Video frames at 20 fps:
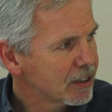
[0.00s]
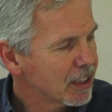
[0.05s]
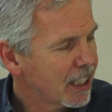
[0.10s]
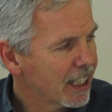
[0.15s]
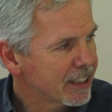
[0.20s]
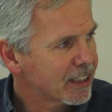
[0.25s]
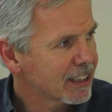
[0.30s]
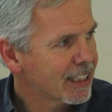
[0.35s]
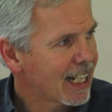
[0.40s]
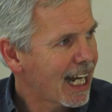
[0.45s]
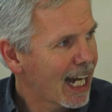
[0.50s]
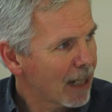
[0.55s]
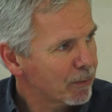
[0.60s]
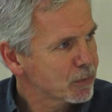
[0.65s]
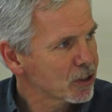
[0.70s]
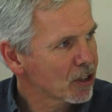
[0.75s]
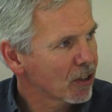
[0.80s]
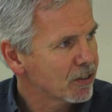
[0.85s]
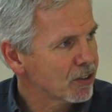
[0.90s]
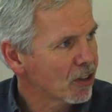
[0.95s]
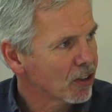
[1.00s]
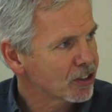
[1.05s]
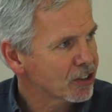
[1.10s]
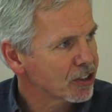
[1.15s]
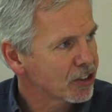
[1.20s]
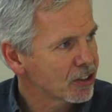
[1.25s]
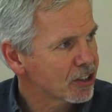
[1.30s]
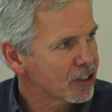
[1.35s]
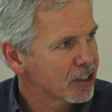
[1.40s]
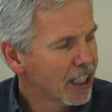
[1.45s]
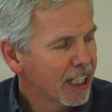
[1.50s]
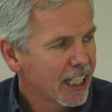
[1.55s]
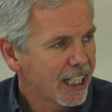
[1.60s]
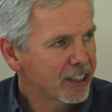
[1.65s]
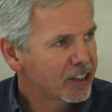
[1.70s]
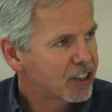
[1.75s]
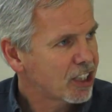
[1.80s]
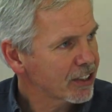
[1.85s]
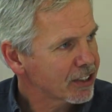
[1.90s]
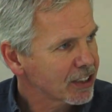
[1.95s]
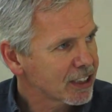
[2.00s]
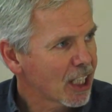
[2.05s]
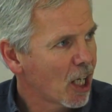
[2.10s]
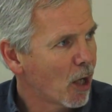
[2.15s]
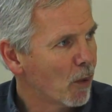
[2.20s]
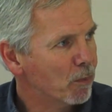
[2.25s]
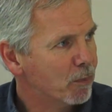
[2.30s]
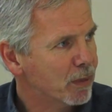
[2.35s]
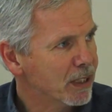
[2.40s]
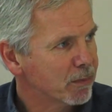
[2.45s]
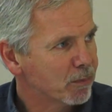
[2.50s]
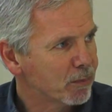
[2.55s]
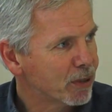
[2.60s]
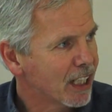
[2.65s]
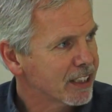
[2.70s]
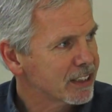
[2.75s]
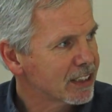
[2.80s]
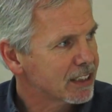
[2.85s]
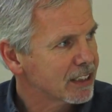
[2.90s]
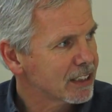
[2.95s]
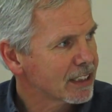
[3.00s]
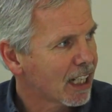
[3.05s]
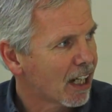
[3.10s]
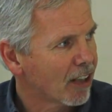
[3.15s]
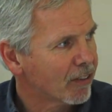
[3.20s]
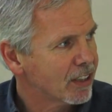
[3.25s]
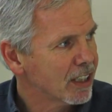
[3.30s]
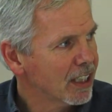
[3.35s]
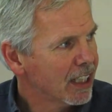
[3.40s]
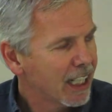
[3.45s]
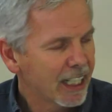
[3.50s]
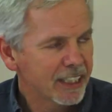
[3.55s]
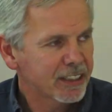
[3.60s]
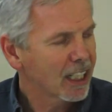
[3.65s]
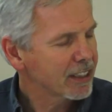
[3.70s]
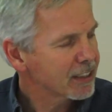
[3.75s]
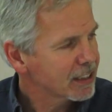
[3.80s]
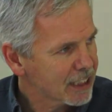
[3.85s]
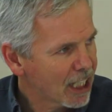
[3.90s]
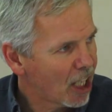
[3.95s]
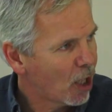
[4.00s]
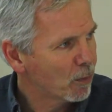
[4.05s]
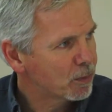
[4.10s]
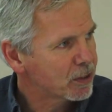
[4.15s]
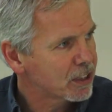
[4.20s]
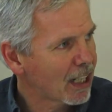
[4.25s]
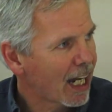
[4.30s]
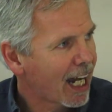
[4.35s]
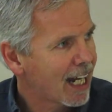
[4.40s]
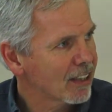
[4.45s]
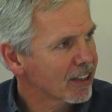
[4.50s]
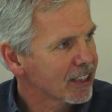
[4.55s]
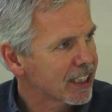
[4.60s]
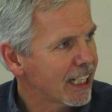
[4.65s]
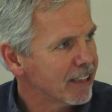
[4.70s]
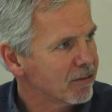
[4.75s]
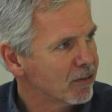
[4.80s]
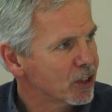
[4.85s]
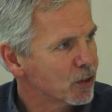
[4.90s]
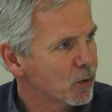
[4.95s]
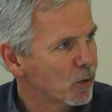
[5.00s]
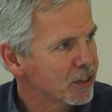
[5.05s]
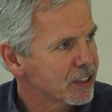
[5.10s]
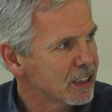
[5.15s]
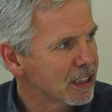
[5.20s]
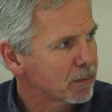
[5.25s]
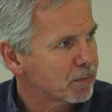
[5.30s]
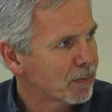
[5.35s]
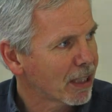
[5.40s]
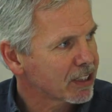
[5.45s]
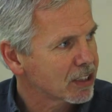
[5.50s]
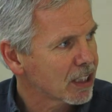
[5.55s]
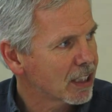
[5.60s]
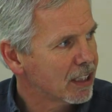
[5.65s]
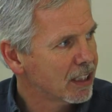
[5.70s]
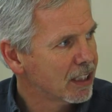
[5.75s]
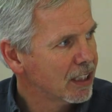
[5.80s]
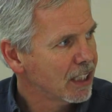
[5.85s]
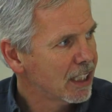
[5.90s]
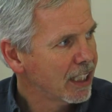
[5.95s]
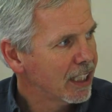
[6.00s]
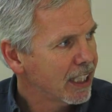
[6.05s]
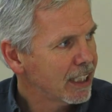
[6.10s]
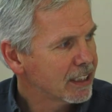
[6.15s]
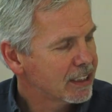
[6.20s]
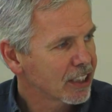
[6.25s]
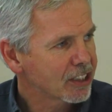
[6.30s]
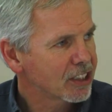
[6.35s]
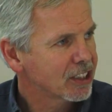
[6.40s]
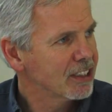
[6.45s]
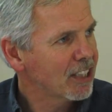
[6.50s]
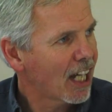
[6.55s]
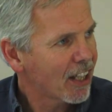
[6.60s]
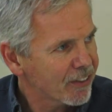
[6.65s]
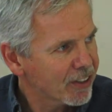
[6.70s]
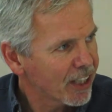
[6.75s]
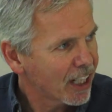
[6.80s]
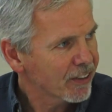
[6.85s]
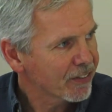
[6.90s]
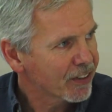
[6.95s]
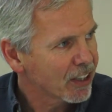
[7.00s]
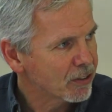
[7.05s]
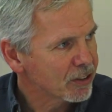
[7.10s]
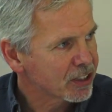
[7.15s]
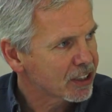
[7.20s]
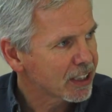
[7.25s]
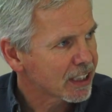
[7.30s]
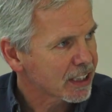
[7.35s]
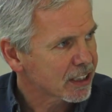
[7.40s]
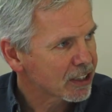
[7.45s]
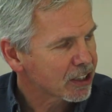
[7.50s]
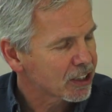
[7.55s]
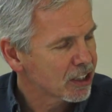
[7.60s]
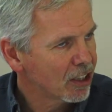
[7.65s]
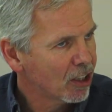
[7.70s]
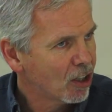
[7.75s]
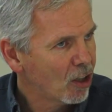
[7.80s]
It's an absolute nonsense. It doesn't help bring prices down. It doesn't help to allocate resources better. It does none of those things.